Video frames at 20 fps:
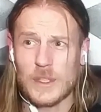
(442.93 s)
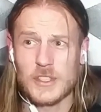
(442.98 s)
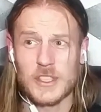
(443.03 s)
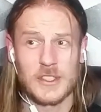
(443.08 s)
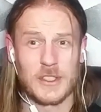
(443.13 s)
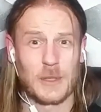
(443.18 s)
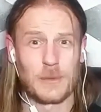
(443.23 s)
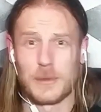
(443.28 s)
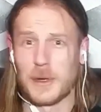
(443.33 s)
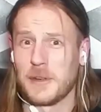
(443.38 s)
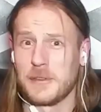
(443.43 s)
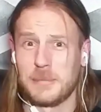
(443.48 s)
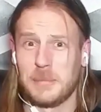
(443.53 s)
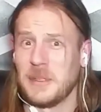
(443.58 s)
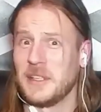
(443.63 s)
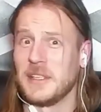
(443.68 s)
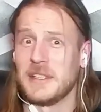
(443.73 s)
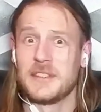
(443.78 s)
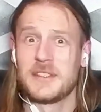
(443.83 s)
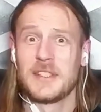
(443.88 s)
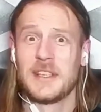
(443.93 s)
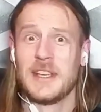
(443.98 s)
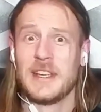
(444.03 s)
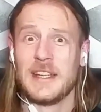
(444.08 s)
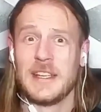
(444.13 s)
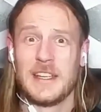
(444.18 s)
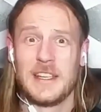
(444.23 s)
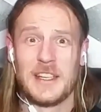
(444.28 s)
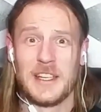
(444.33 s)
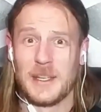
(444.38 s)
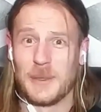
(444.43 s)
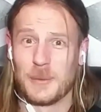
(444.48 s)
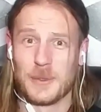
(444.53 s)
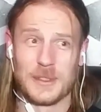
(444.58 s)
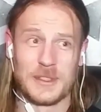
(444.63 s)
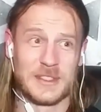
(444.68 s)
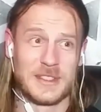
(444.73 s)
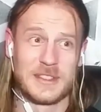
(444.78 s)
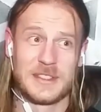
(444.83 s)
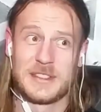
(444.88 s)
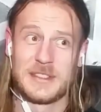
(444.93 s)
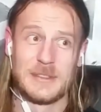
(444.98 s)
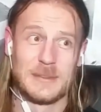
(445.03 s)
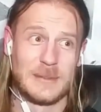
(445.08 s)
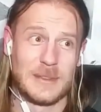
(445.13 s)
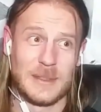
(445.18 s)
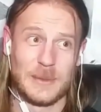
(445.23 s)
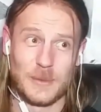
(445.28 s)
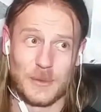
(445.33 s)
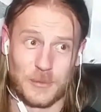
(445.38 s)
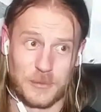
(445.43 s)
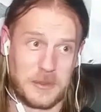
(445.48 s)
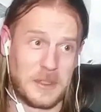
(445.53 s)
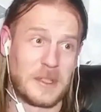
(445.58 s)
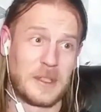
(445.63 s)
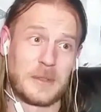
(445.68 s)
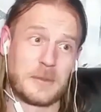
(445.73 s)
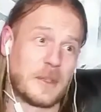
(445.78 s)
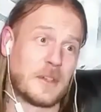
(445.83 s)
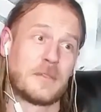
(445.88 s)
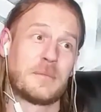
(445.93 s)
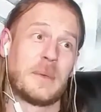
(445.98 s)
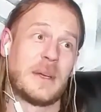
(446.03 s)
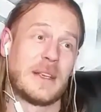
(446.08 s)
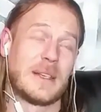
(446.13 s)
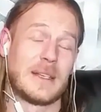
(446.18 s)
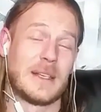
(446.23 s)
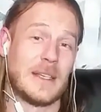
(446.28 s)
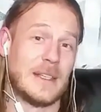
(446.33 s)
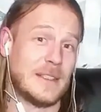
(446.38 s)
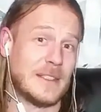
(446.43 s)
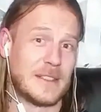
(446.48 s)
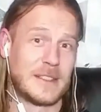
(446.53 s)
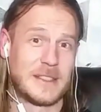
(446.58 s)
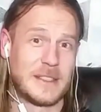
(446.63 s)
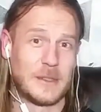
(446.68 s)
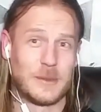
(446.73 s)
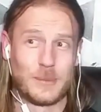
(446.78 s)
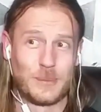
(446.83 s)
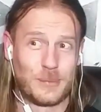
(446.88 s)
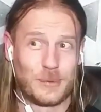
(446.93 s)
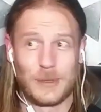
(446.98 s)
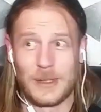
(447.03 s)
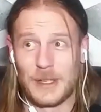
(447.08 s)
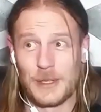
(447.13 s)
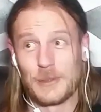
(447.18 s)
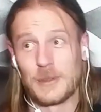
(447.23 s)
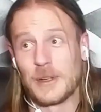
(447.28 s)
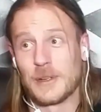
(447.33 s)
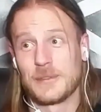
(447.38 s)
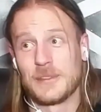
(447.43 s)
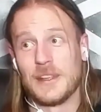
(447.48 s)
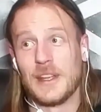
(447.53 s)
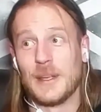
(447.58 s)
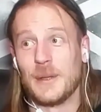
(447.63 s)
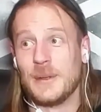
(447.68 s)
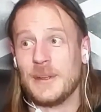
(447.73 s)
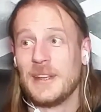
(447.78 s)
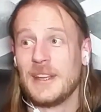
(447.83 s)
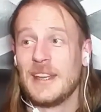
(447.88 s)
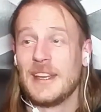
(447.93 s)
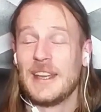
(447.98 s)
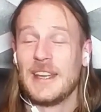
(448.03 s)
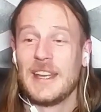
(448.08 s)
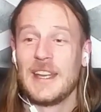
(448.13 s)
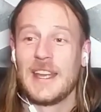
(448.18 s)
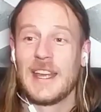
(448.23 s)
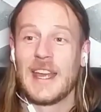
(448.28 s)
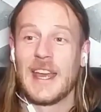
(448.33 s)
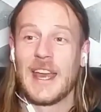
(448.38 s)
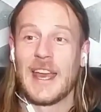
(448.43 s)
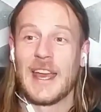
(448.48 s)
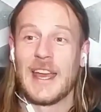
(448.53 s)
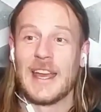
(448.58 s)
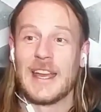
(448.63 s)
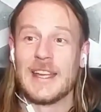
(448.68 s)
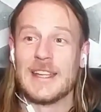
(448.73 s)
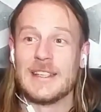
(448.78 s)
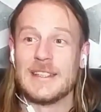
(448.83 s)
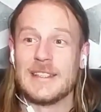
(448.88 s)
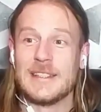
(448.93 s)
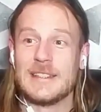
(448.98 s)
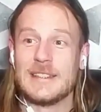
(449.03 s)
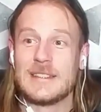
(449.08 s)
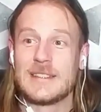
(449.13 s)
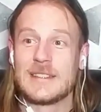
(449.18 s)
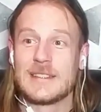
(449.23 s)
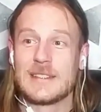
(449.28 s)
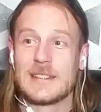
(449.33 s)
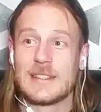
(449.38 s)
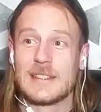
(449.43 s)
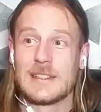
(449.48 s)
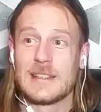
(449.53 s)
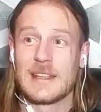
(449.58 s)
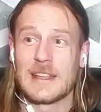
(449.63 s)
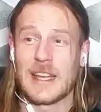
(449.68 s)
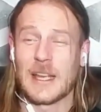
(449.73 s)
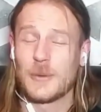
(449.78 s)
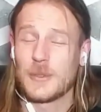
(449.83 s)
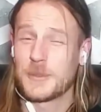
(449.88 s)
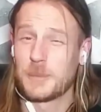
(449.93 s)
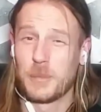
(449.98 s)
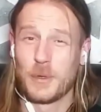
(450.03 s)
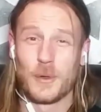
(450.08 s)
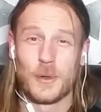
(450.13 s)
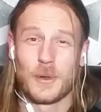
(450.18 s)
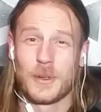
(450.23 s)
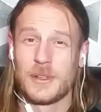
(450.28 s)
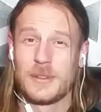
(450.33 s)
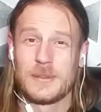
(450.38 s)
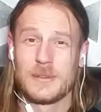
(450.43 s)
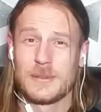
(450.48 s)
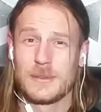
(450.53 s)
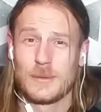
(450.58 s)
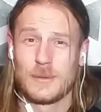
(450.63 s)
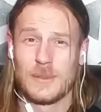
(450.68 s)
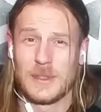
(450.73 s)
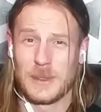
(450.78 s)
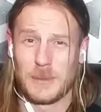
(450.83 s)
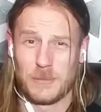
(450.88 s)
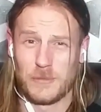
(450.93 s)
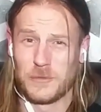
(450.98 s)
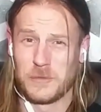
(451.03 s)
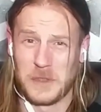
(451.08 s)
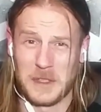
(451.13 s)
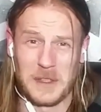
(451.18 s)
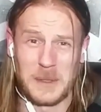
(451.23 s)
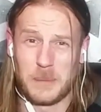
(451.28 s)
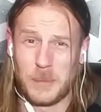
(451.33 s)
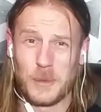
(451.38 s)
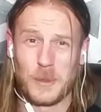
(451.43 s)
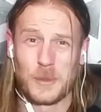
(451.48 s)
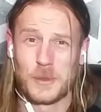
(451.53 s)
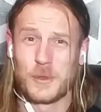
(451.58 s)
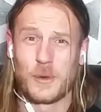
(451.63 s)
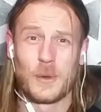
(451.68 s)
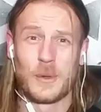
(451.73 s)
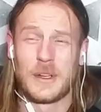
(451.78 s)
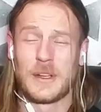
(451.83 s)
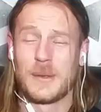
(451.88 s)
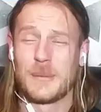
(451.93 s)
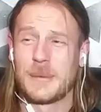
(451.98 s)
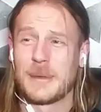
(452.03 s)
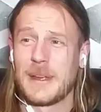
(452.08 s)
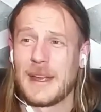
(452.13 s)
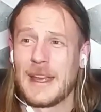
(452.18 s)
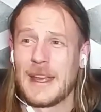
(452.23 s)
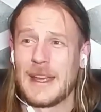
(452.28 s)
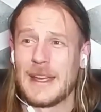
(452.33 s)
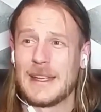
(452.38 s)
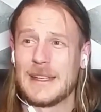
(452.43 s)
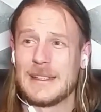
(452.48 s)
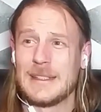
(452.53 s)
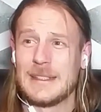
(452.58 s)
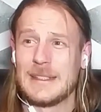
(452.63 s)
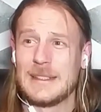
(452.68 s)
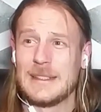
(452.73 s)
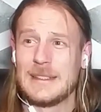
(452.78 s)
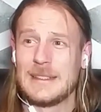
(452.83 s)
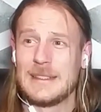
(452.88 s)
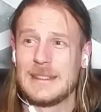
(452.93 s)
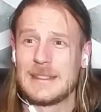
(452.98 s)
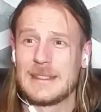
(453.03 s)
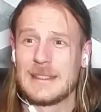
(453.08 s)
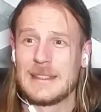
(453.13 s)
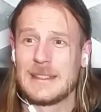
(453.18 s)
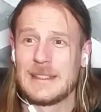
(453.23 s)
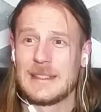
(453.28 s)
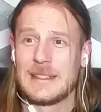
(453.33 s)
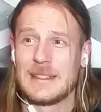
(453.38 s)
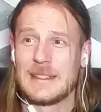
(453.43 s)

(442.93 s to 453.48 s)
which is a rough place. It was it was really rough back then. It's still pretty rough now, and like I was poor, like really poor growing up, and